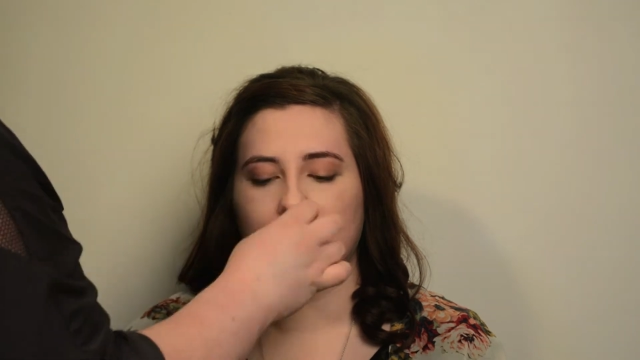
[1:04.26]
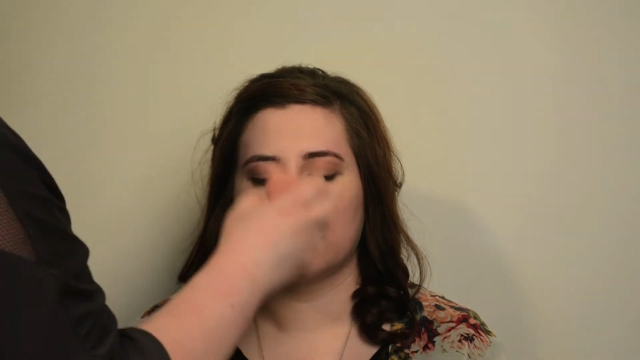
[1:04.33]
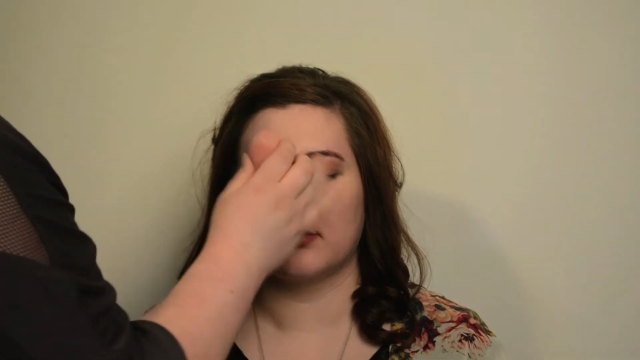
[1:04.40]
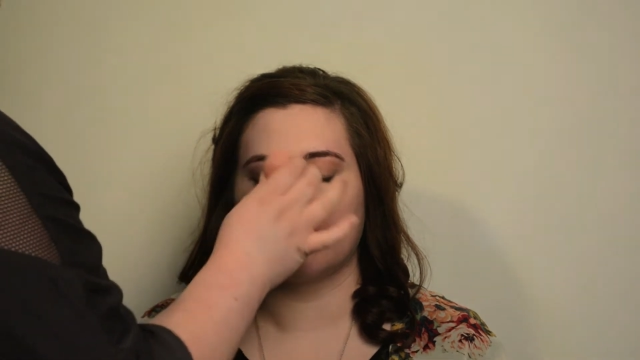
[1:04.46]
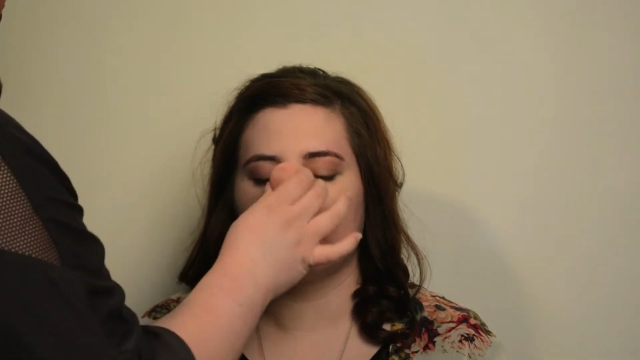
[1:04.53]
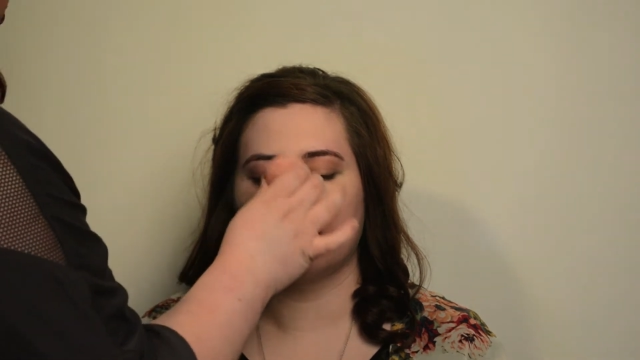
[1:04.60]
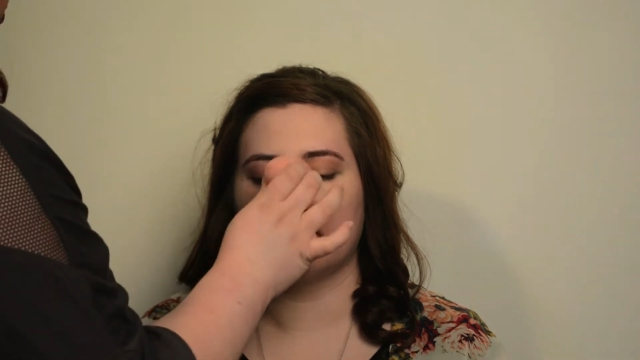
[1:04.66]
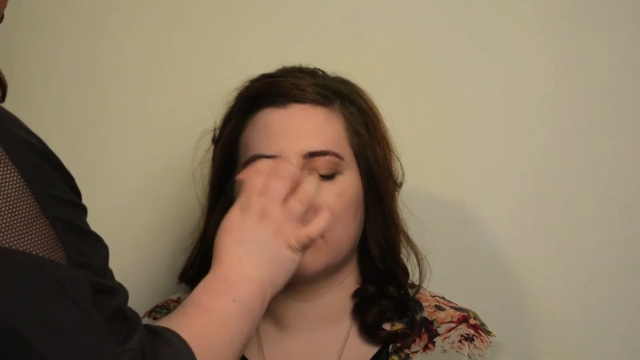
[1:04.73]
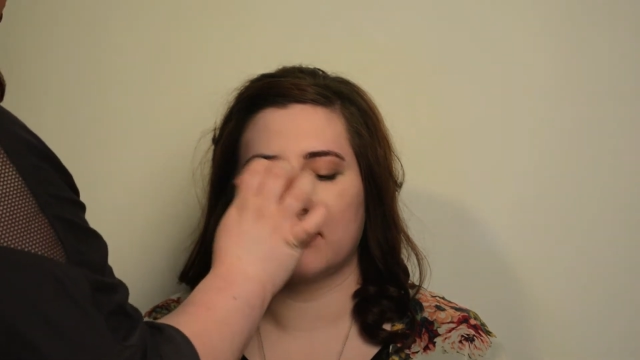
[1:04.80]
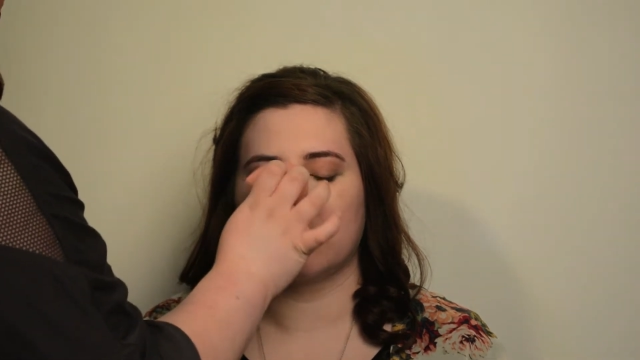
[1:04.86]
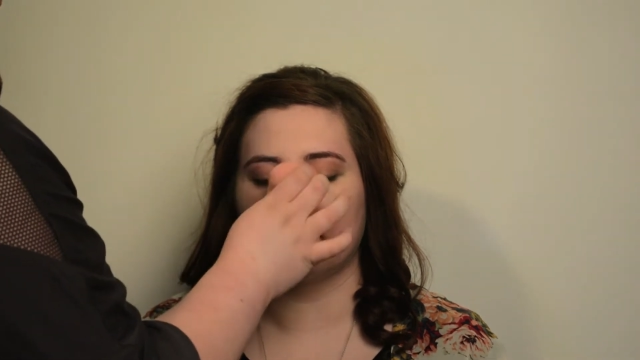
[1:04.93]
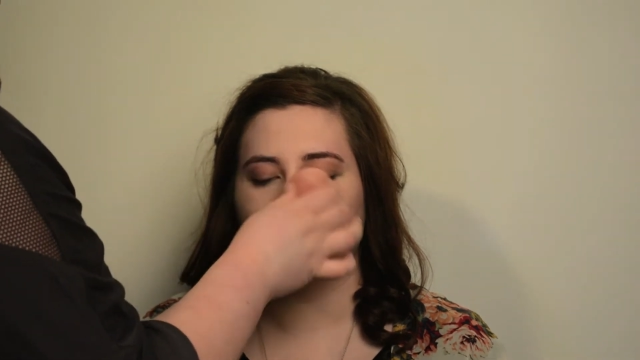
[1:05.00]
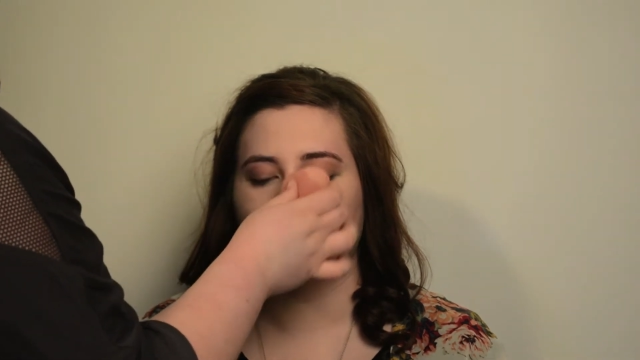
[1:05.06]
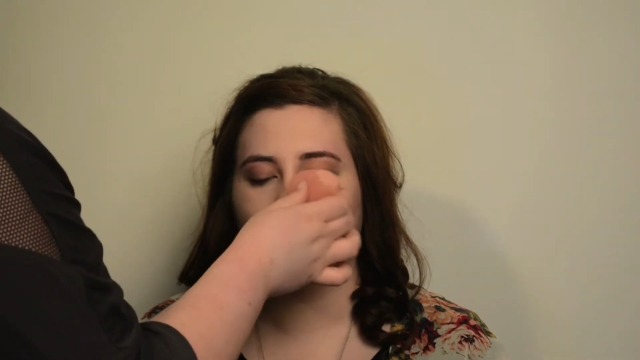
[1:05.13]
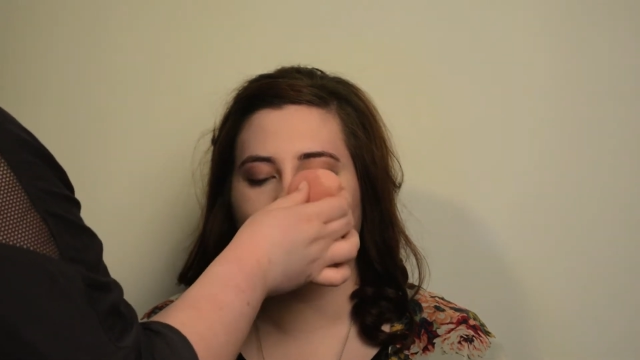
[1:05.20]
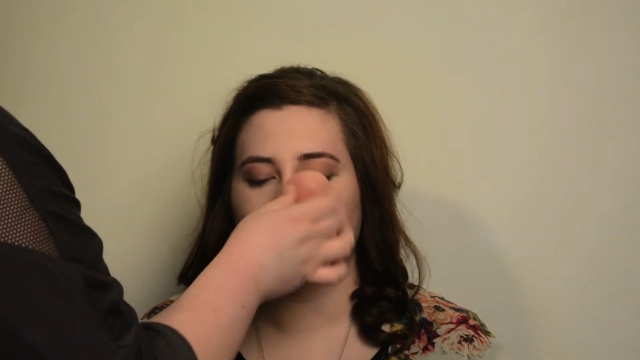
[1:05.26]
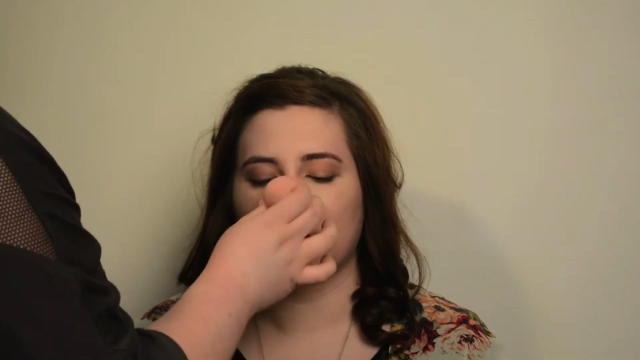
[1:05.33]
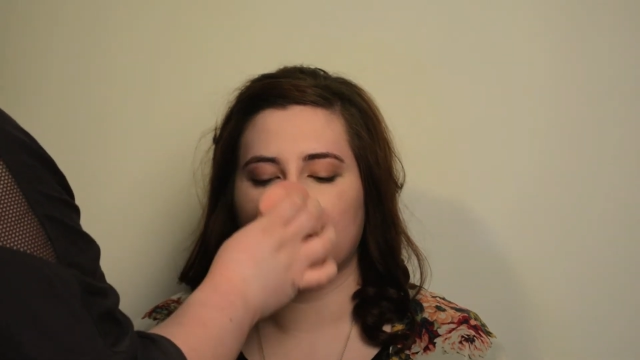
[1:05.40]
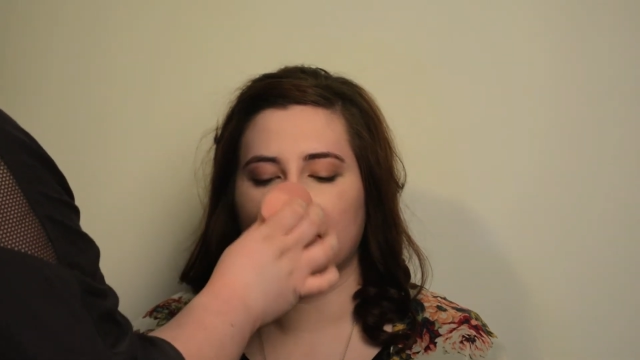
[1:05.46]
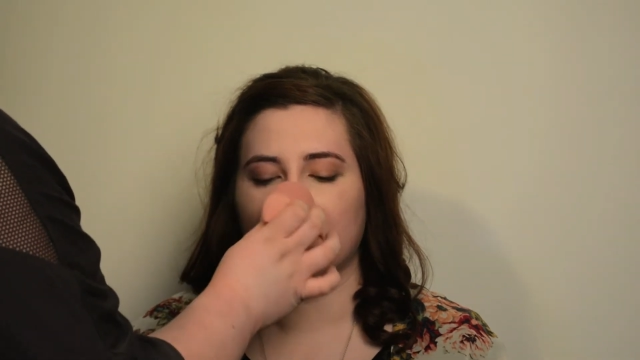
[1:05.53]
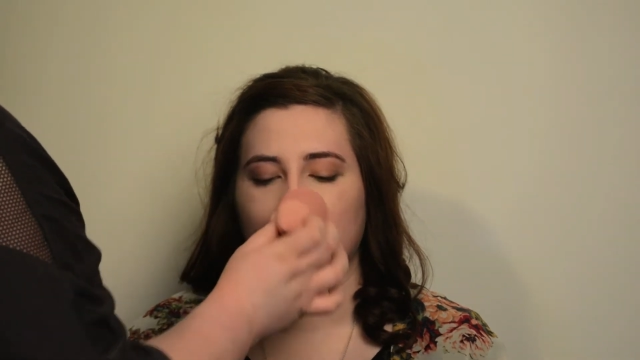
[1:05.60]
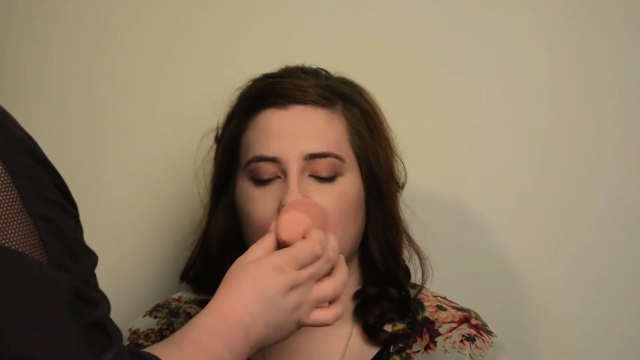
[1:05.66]
this was for a photo
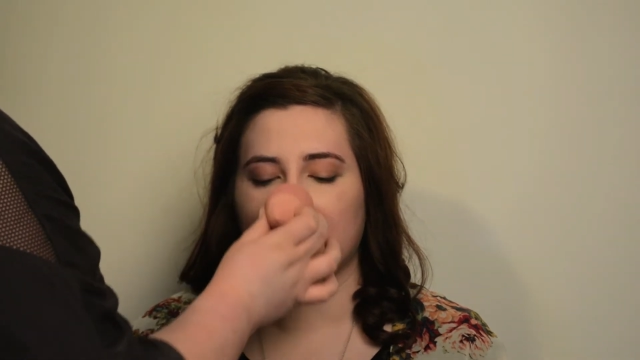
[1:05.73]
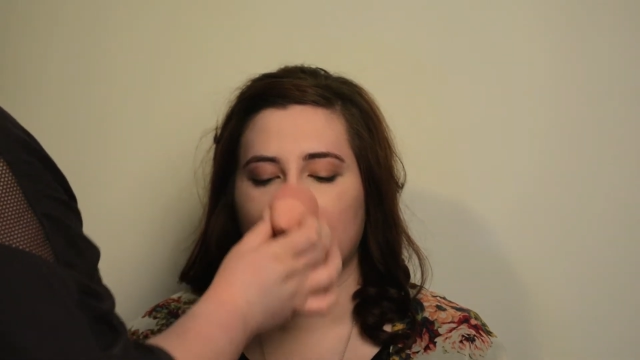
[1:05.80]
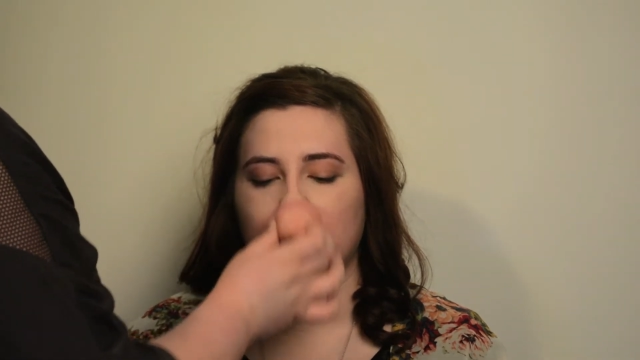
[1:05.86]
shoot,